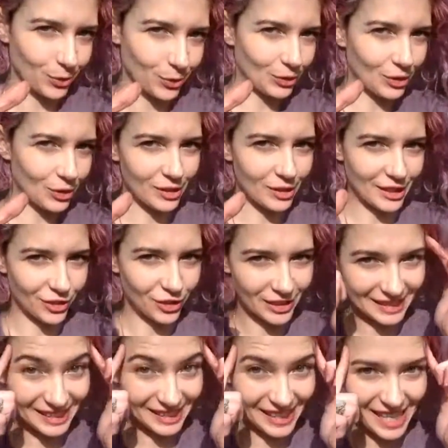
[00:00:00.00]
your knowledge
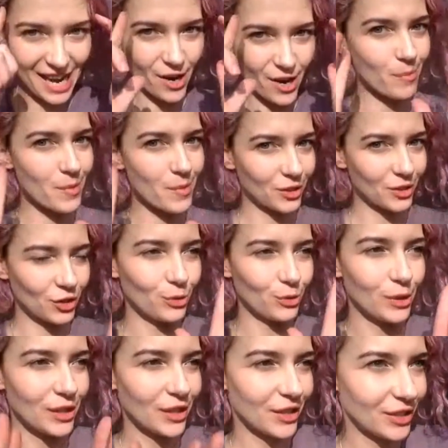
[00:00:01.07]
and see how much you
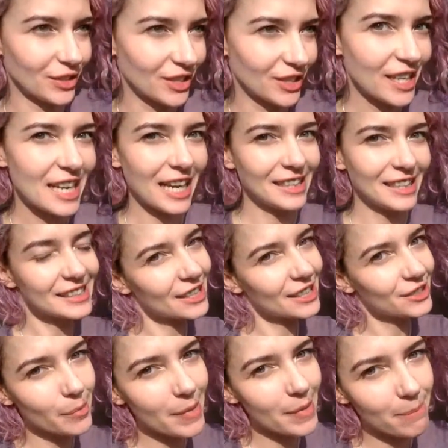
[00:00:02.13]
learned and can
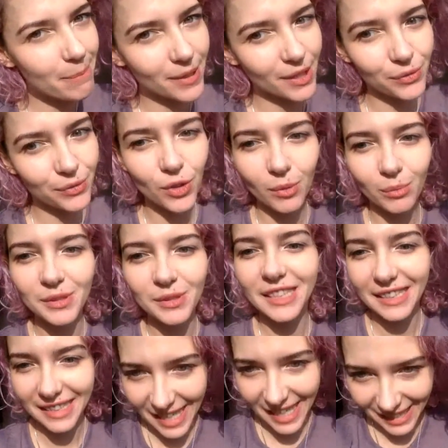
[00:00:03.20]
remember from
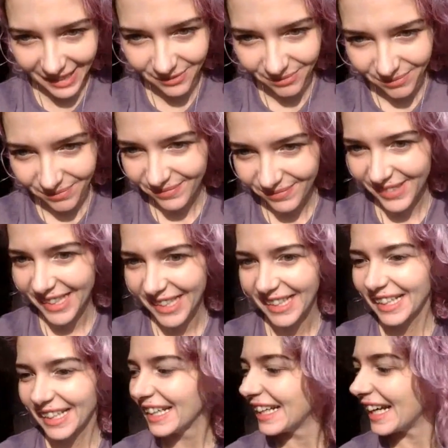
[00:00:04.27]
today.
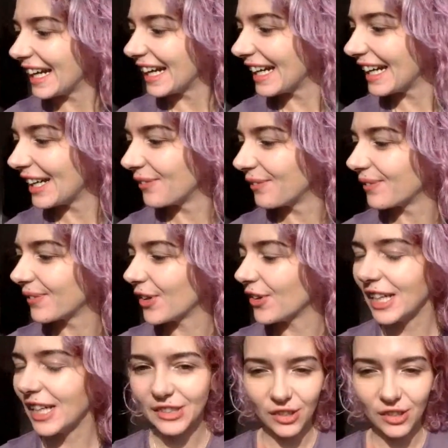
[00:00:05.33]
All
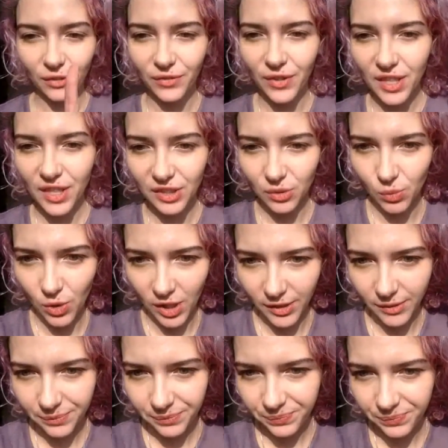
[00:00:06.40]
right, so the first
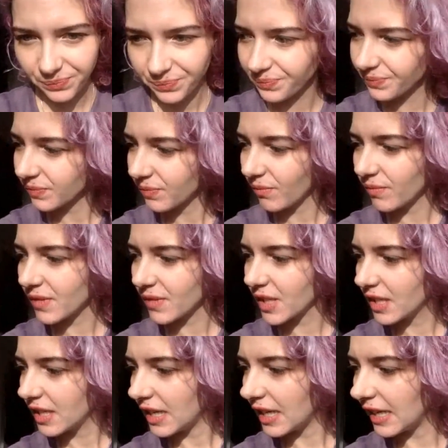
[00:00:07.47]
one,
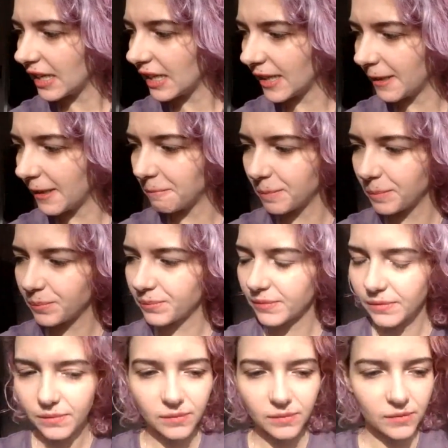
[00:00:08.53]

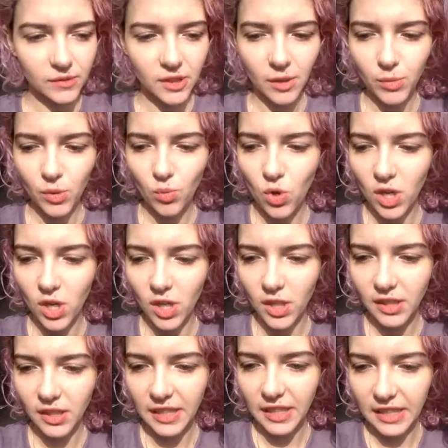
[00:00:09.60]
number
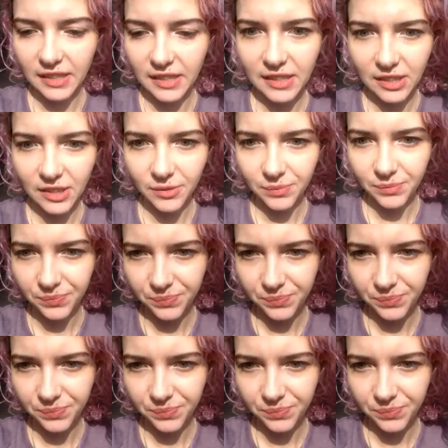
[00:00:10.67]
1 is,